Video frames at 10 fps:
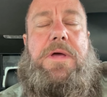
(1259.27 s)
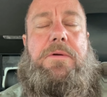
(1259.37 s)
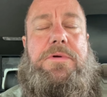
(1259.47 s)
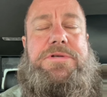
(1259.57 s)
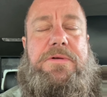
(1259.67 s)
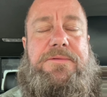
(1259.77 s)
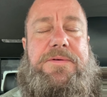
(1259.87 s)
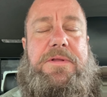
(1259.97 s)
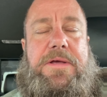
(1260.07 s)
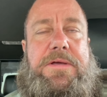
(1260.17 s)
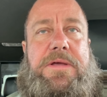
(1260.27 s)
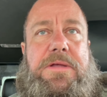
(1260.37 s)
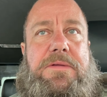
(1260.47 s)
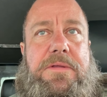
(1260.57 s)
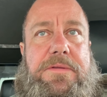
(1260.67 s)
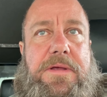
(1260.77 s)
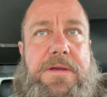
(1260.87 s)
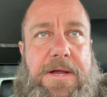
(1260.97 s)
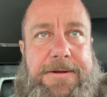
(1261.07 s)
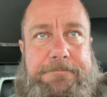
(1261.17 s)
I don't want you to feel like that
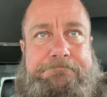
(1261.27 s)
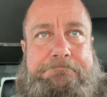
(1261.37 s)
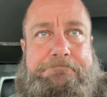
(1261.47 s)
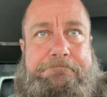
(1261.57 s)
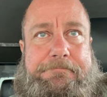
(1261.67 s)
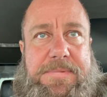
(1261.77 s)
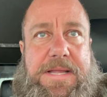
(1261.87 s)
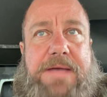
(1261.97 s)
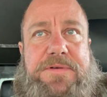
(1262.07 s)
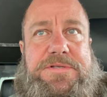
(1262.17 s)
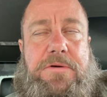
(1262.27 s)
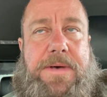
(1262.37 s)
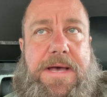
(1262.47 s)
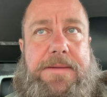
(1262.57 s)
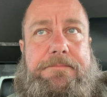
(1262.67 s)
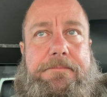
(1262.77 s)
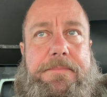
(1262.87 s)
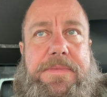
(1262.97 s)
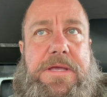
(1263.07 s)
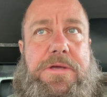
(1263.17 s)
life is so bad that